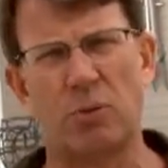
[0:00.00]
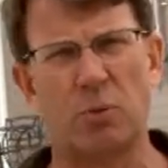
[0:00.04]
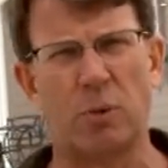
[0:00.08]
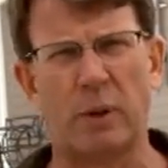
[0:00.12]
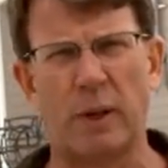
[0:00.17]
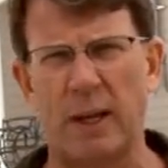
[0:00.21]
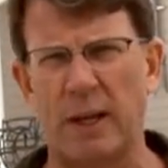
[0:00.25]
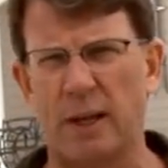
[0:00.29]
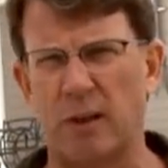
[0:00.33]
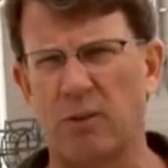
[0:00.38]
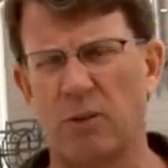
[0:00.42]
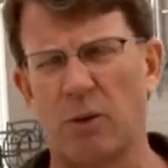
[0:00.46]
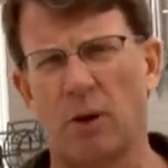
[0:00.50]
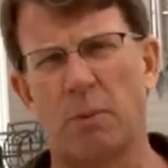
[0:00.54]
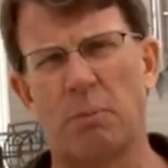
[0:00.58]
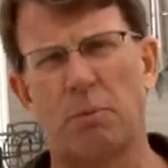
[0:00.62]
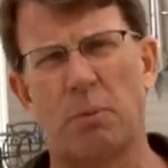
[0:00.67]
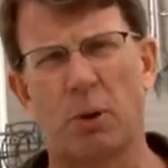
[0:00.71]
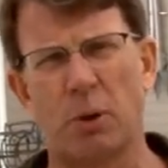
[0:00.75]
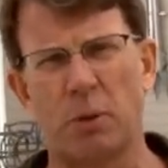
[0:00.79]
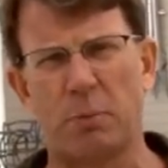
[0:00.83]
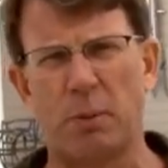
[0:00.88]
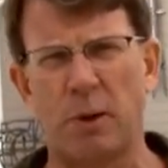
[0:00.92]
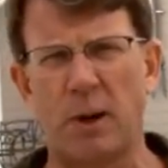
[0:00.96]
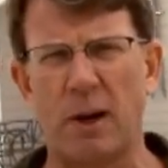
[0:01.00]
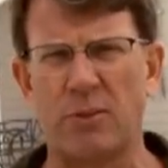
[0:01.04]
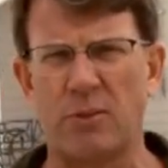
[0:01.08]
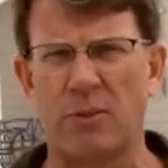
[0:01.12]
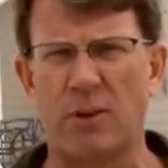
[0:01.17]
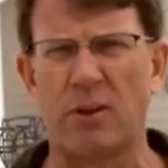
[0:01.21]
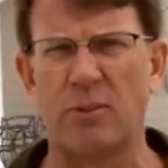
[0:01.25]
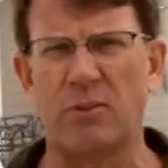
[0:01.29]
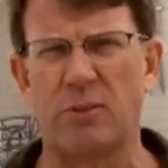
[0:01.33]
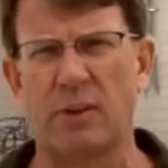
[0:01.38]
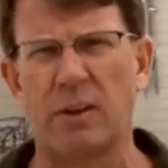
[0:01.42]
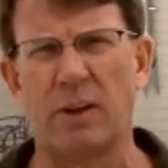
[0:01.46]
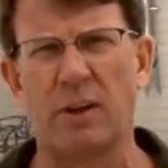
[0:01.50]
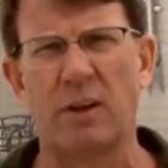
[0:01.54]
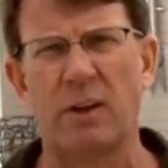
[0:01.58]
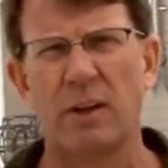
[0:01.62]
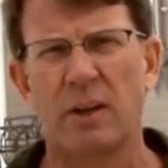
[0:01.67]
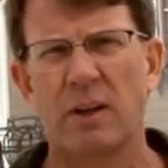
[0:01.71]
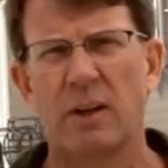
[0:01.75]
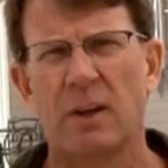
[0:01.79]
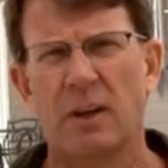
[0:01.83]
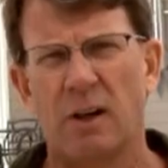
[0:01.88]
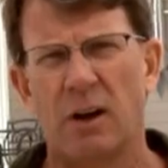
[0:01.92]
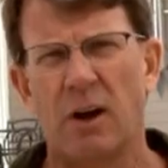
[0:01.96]
We'll get into our pork processing,
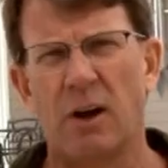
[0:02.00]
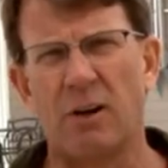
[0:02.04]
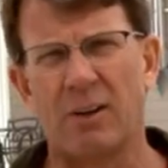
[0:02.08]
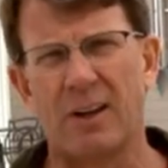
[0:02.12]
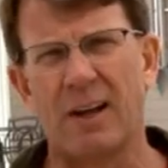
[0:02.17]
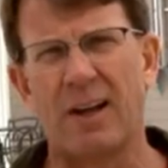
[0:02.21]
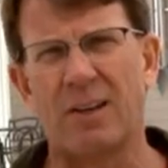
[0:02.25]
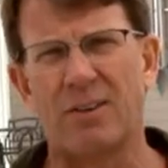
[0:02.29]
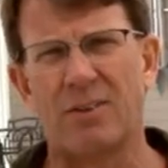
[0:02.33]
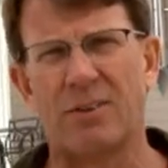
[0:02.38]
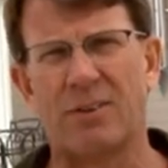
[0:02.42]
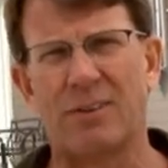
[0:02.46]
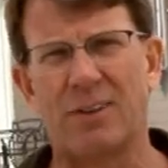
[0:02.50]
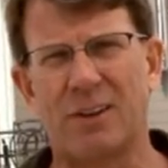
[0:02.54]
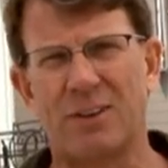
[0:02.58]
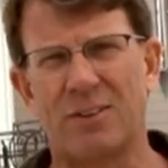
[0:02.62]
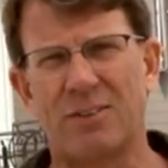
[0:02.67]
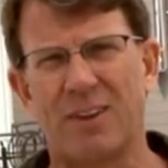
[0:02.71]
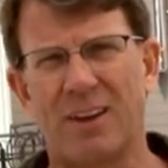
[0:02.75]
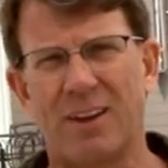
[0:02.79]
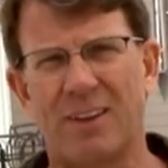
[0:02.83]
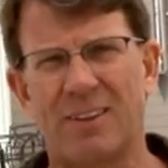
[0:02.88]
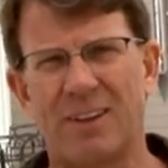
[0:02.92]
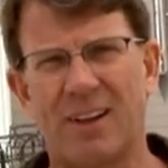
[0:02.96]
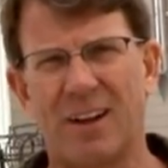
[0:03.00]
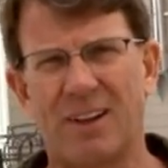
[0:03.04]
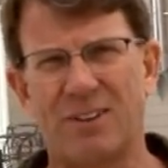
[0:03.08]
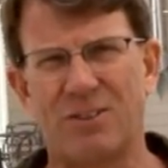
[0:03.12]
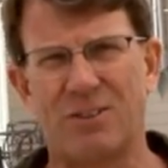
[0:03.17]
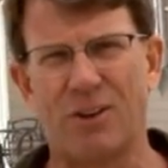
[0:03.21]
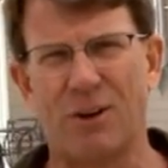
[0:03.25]
all kinds of things like that.